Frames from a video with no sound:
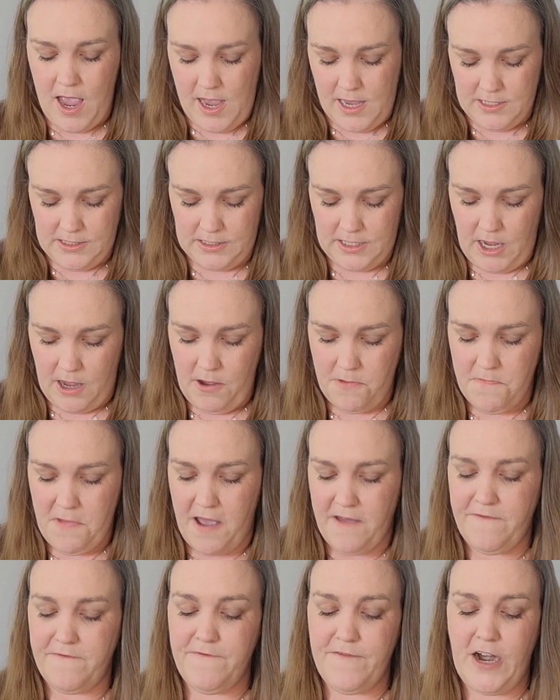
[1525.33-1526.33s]
So
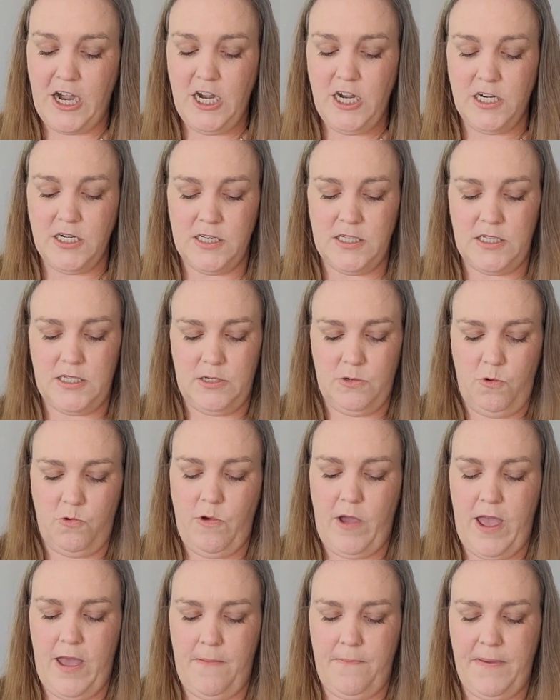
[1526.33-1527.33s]
my first
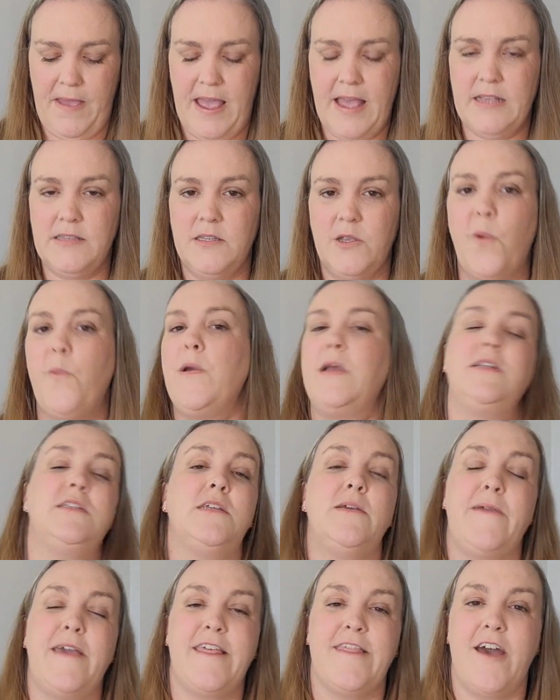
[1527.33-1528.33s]
whip is going
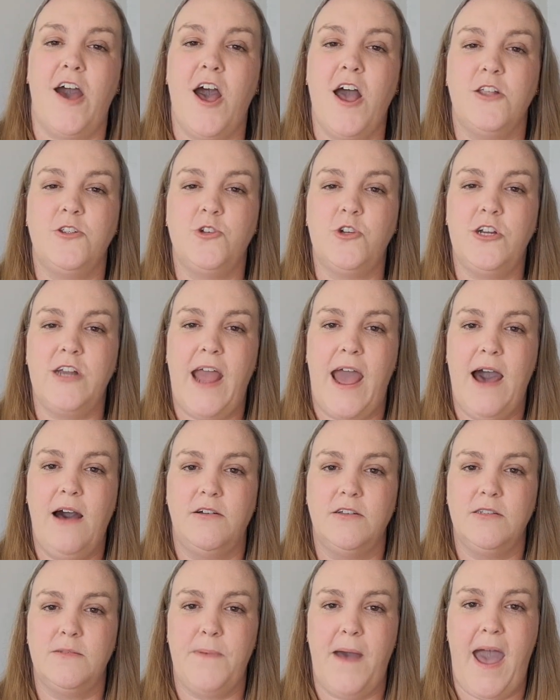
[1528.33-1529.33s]
to be the 100
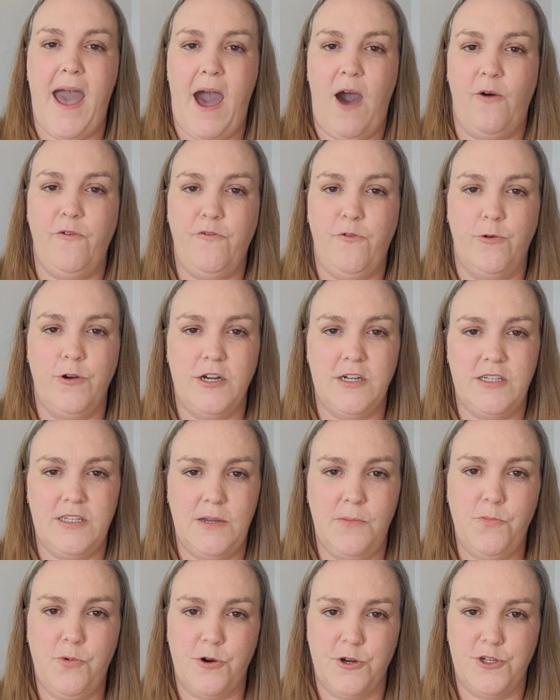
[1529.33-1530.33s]
Owls by Owl Forest
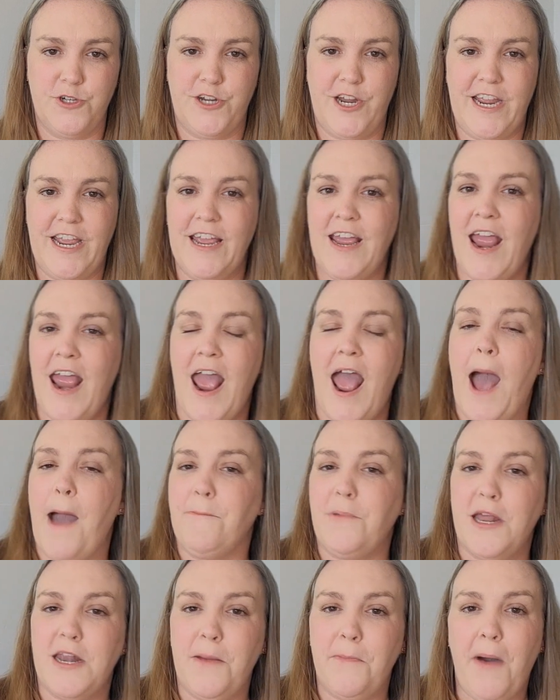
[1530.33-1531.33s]
Embroidery. I'm
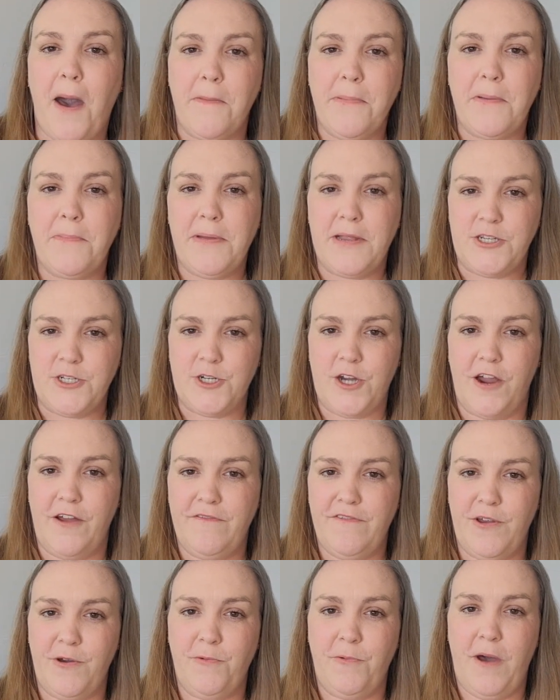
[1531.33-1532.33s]
going to pop a picture
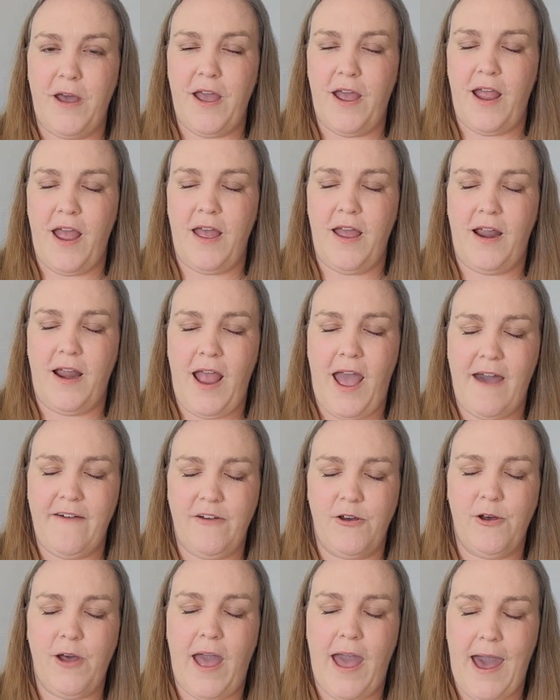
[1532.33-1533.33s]
of it,
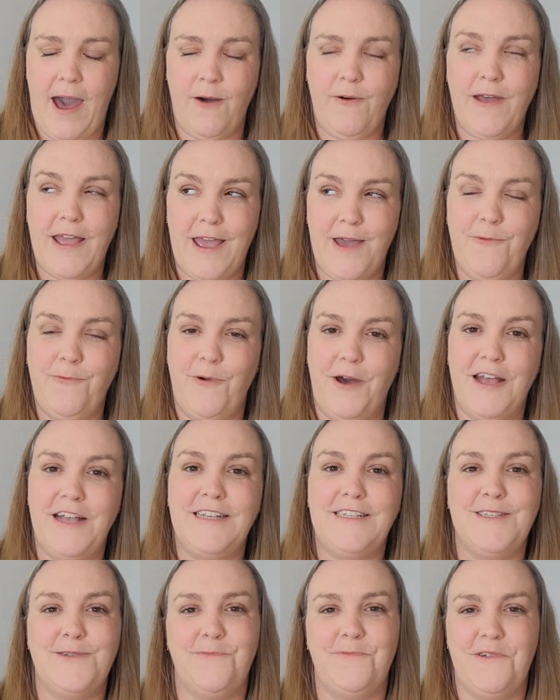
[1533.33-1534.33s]
how it
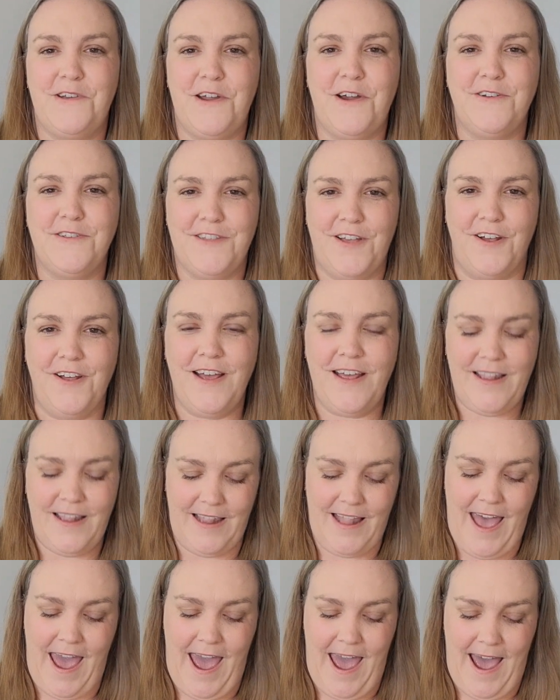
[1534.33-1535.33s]
was when y'all saw it
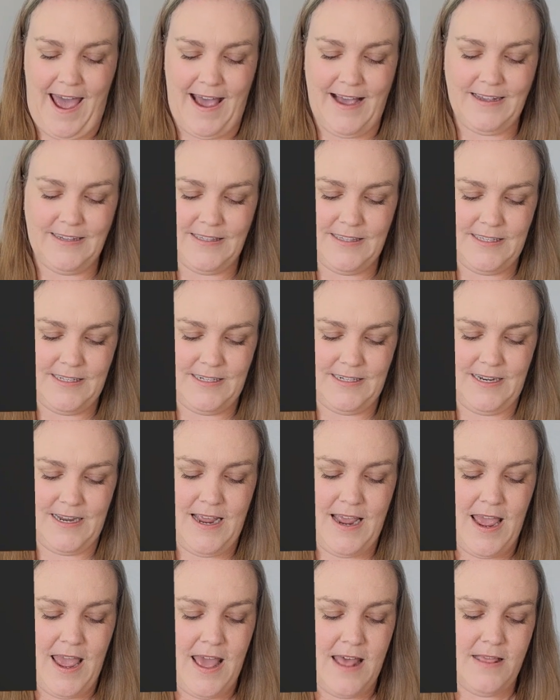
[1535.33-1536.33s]
last.
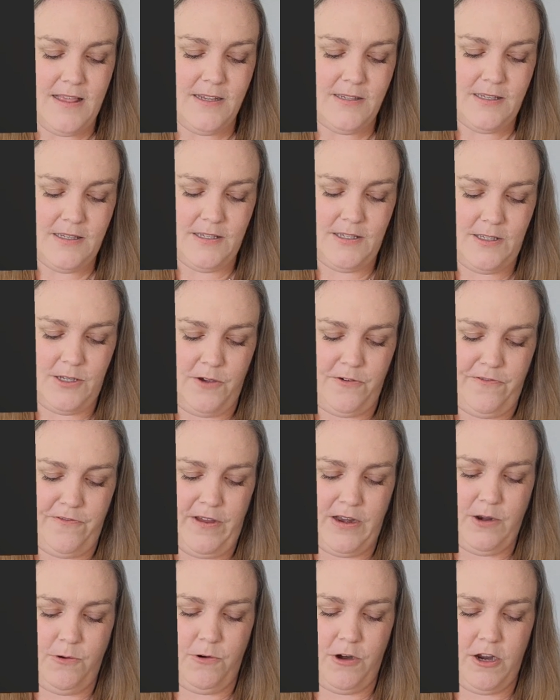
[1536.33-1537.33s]
This is so
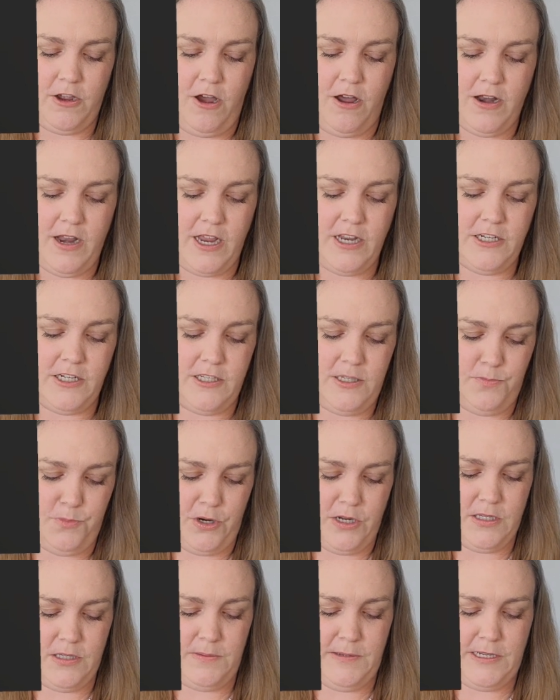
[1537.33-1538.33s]
fun to work on. It just
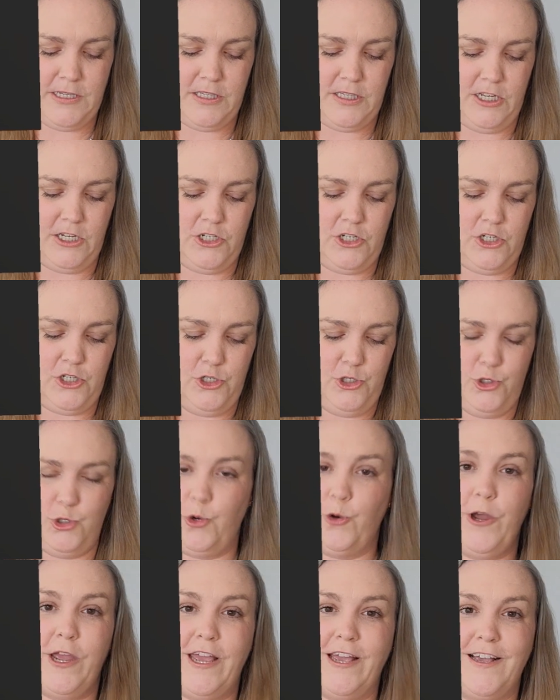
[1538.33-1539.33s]
brings me such
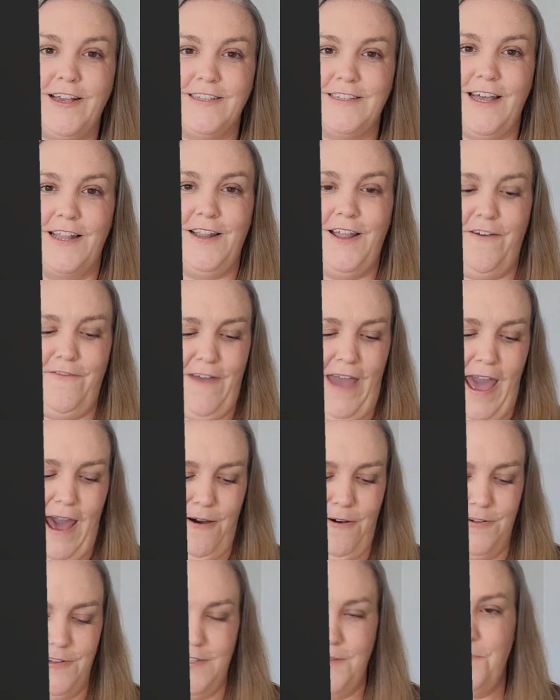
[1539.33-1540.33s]
joy because I love
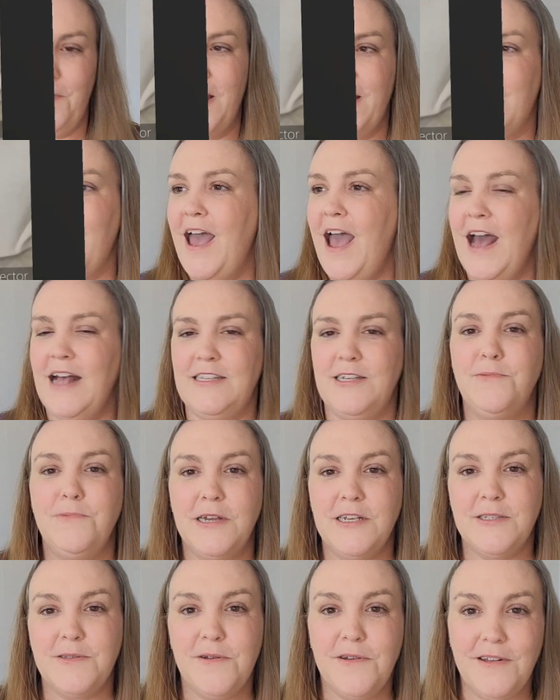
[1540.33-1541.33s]
owls. I'm like,
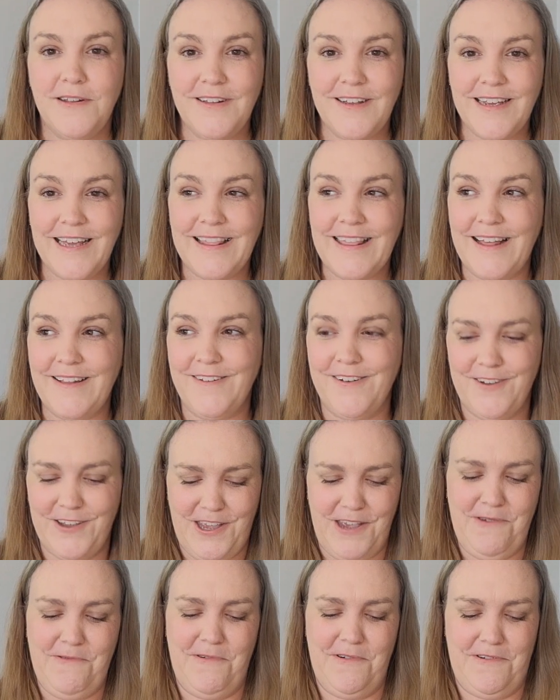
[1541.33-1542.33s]
sometimes, oh, look at that little
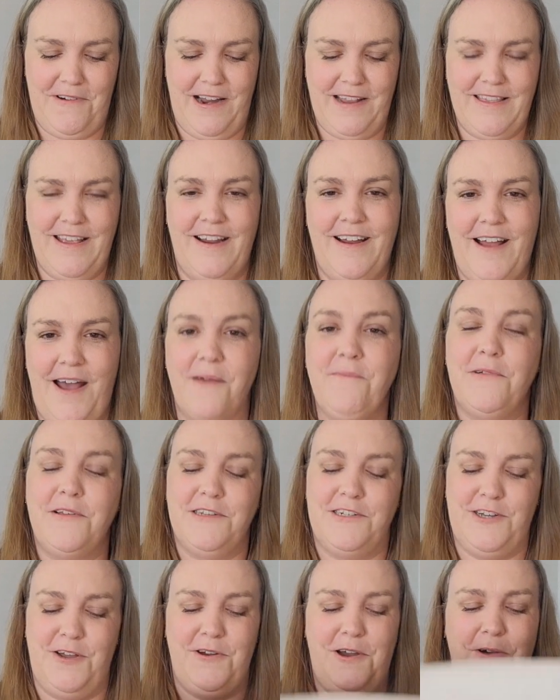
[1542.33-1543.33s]
cute one right there. I'm going
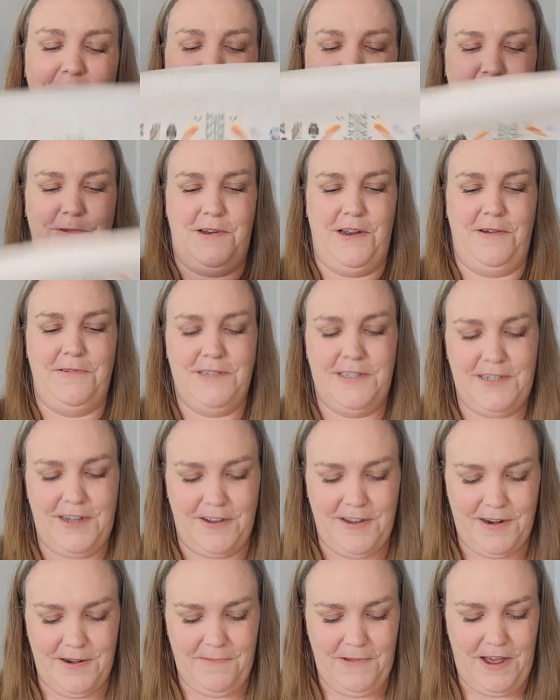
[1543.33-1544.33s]
to show y'all which one I was
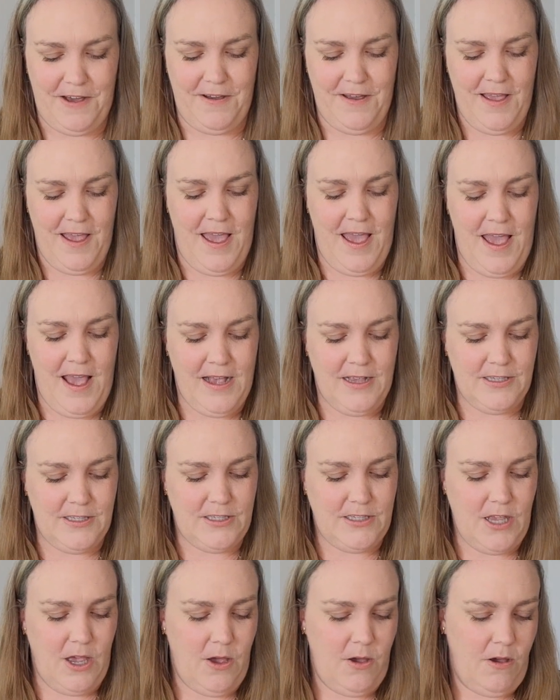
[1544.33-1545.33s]
talking about.
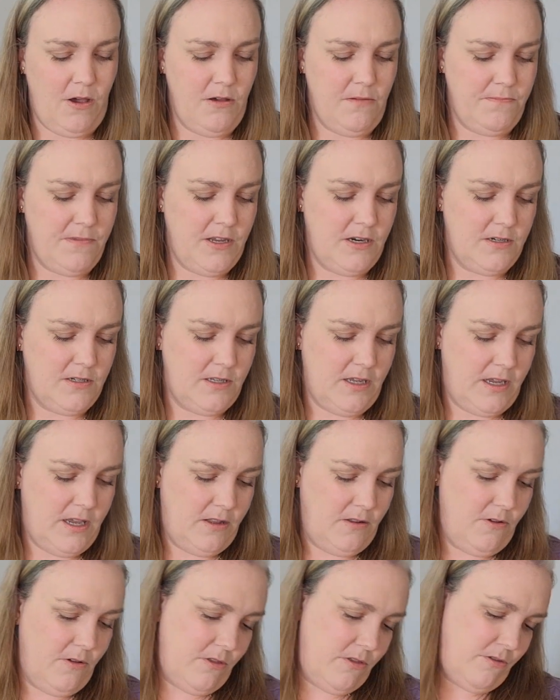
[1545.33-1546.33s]
So, oh, there's like a
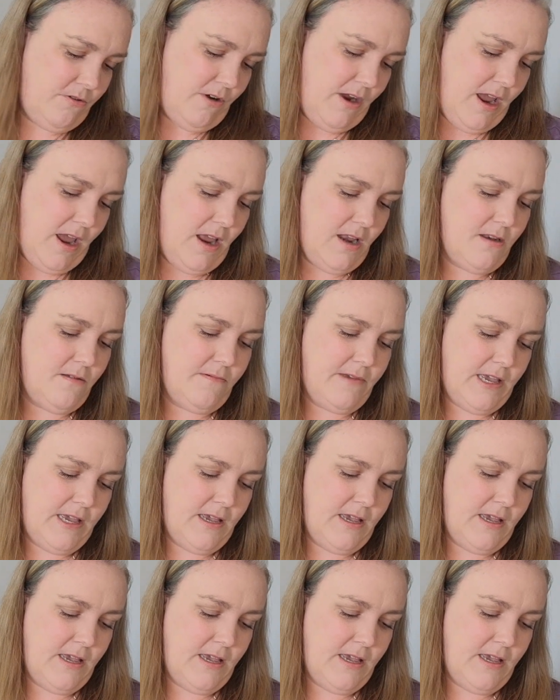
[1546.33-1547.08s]
little thread.